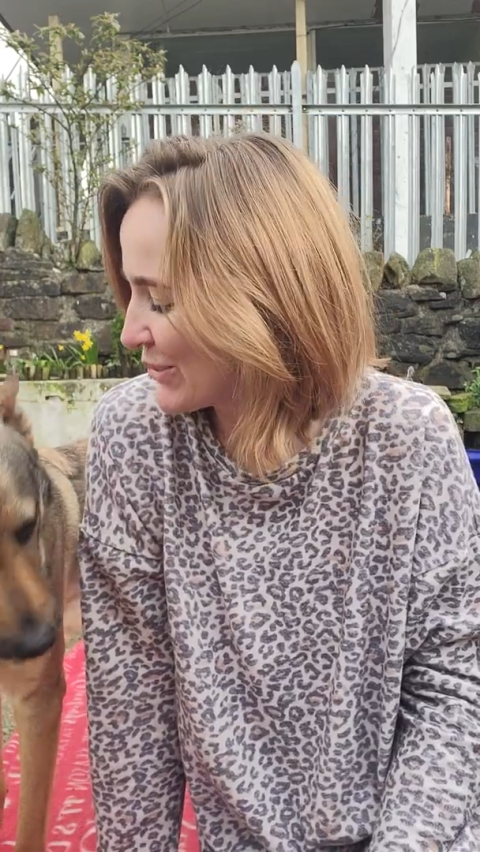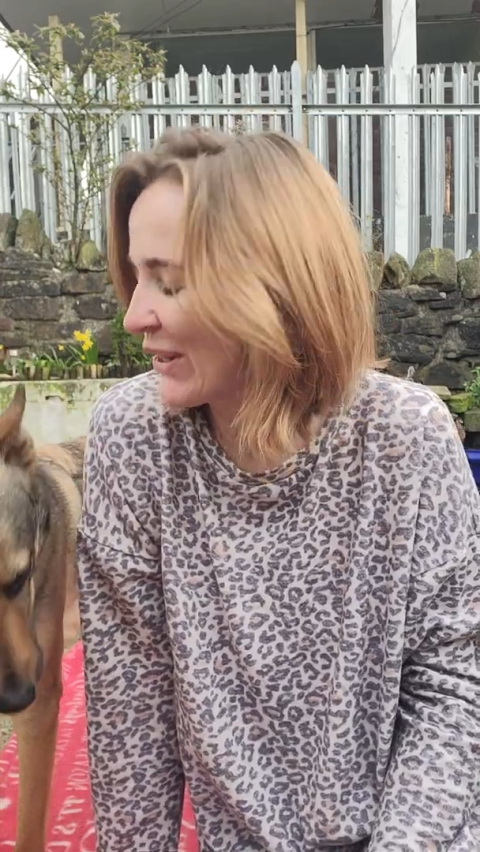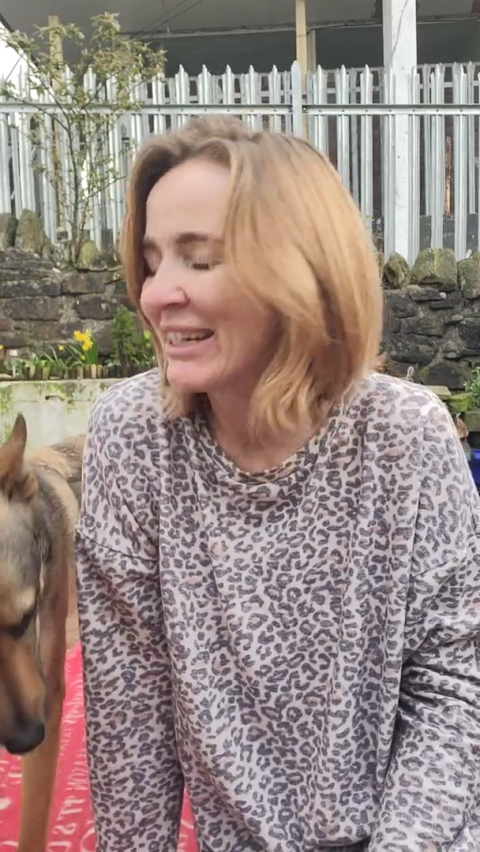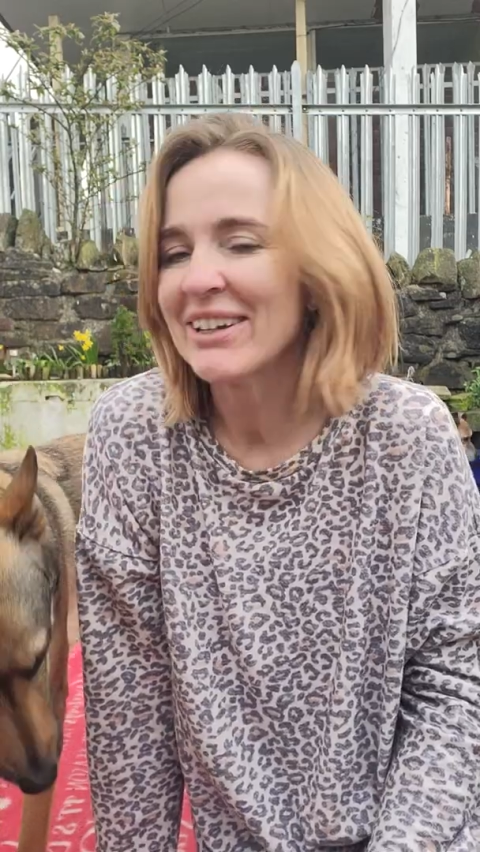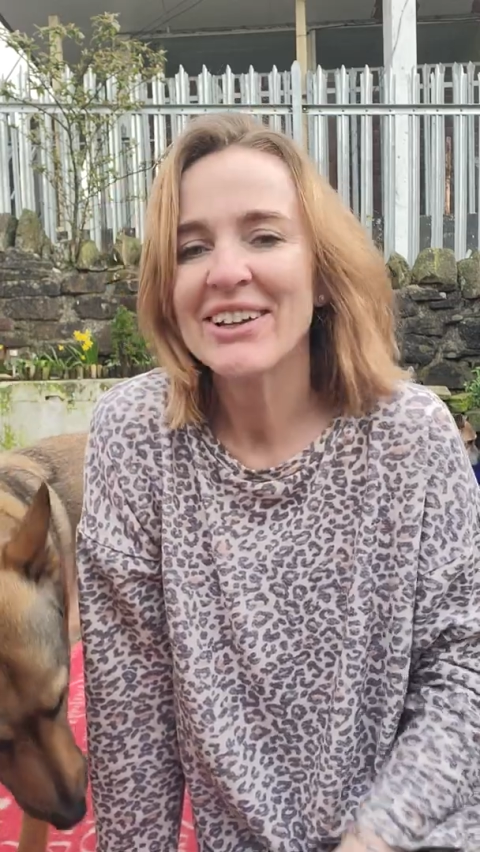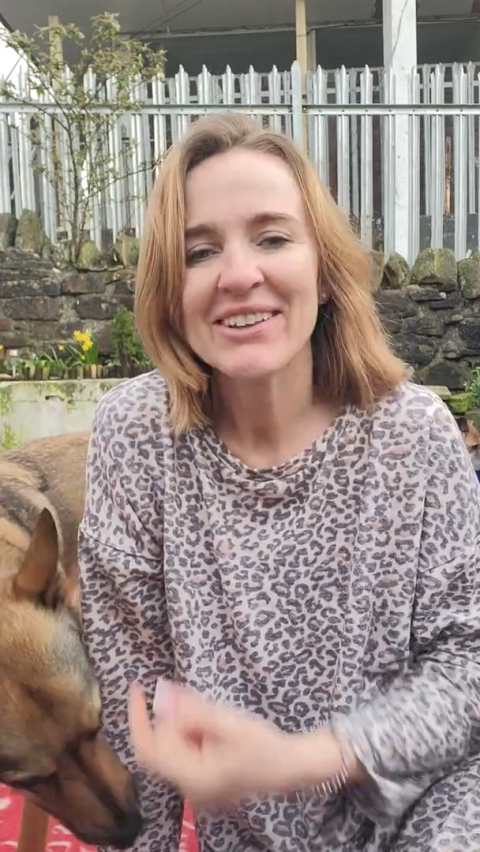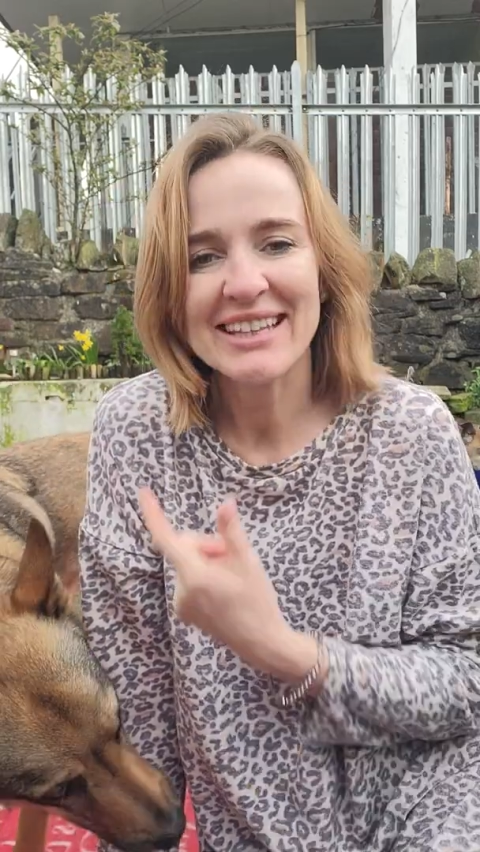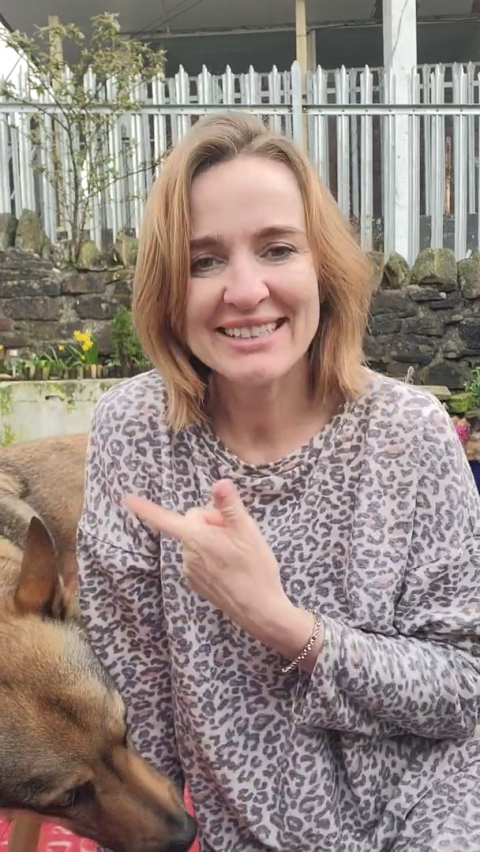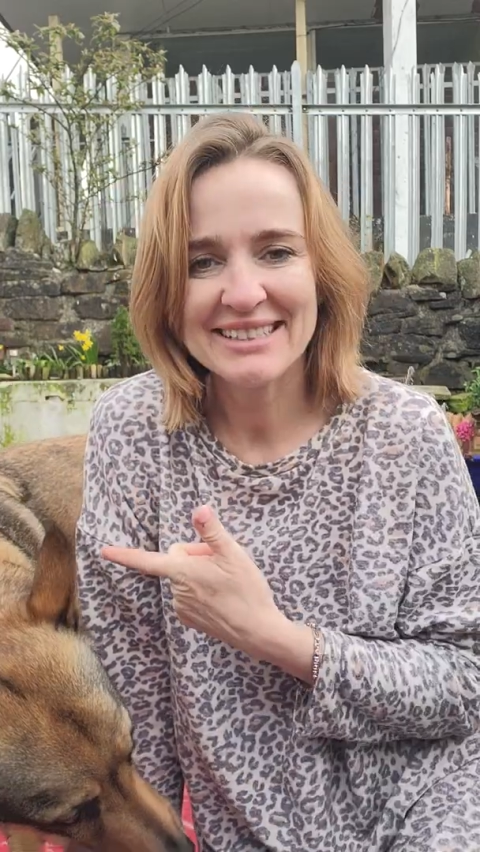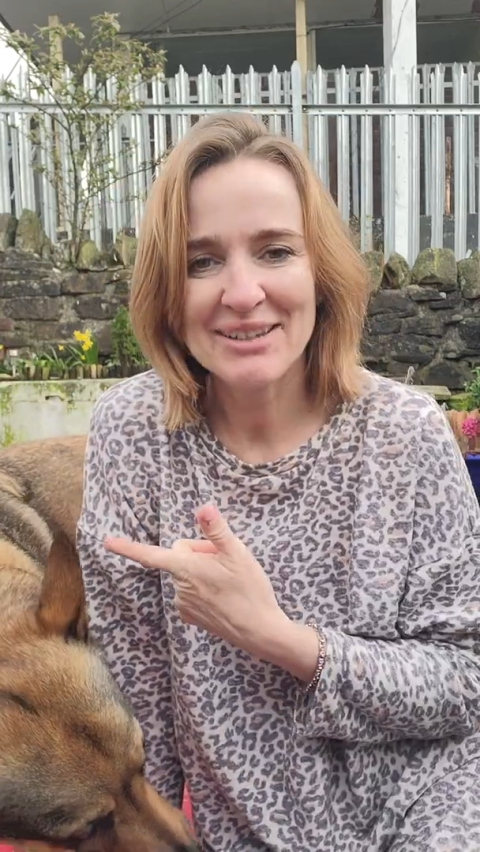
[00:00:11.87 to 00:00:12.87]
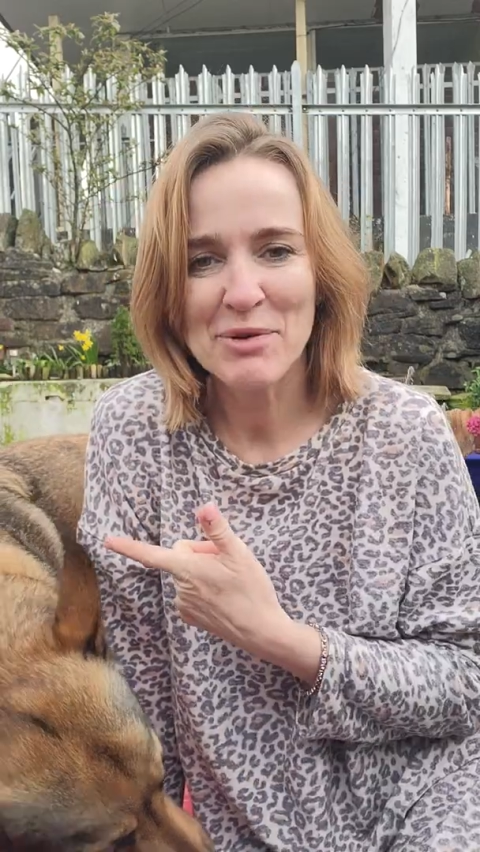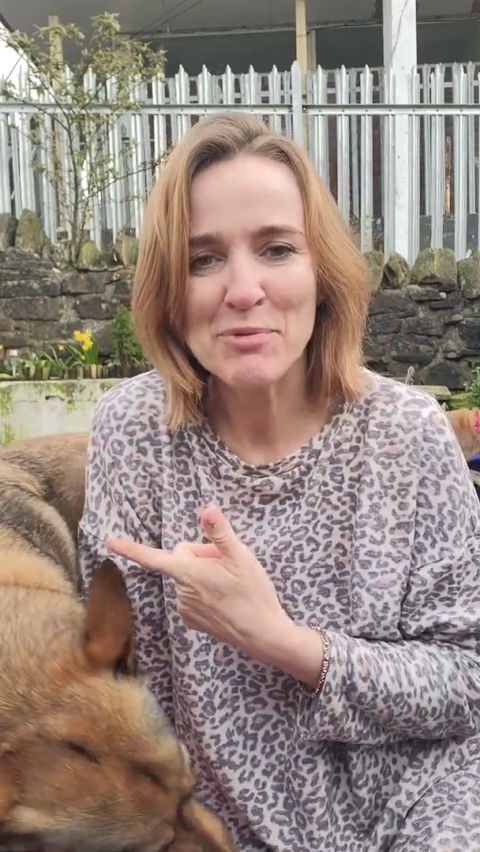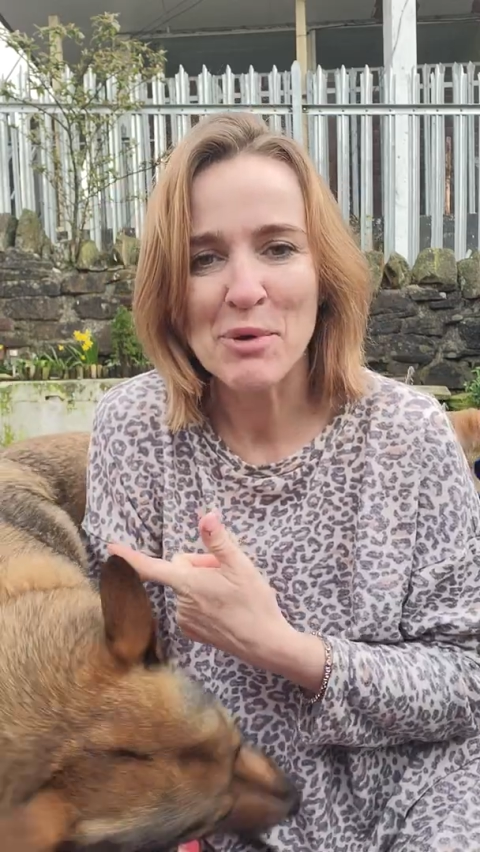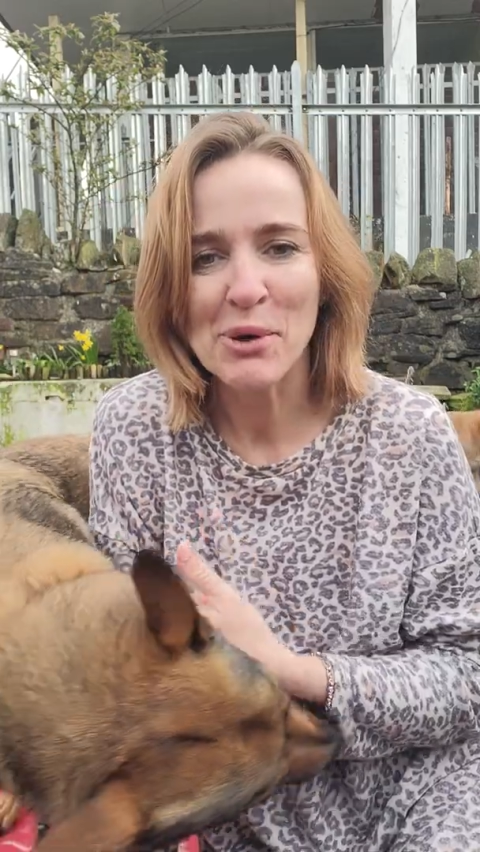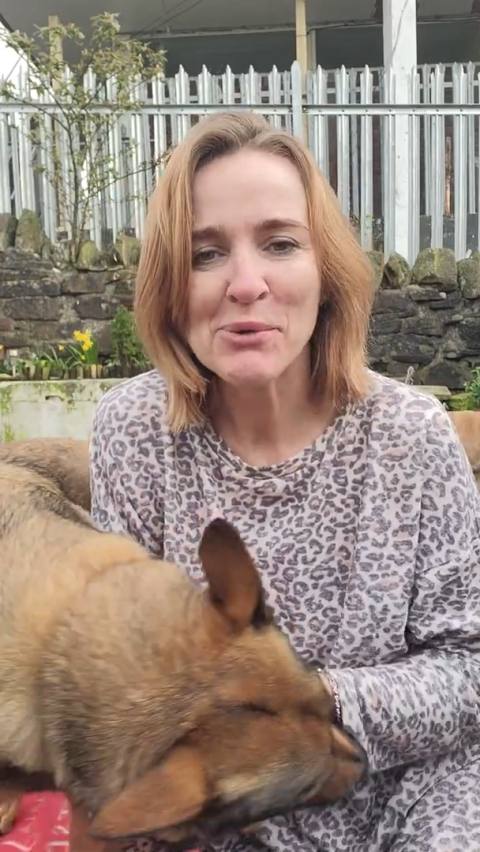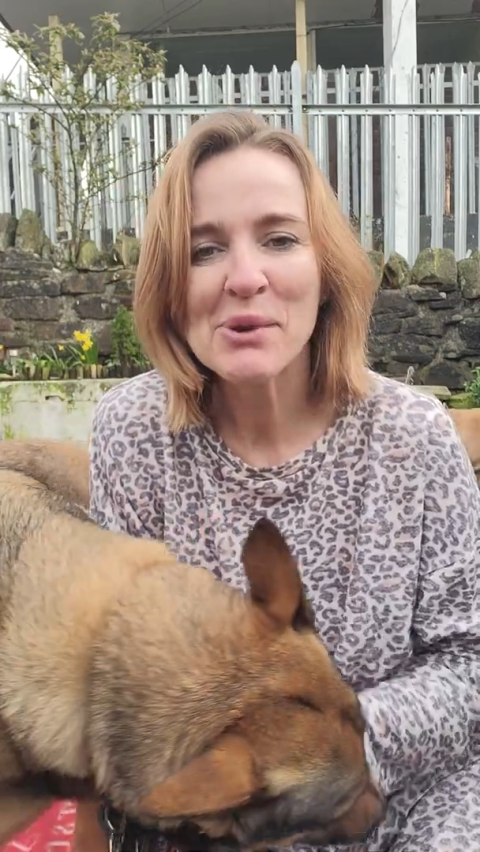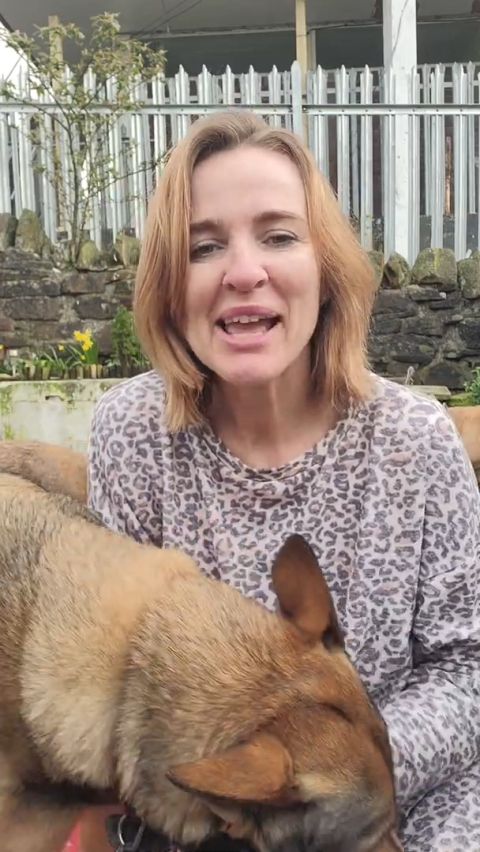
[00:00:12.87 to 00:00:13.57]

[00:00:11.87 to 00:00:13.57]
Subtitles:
trainer. This is Hobo.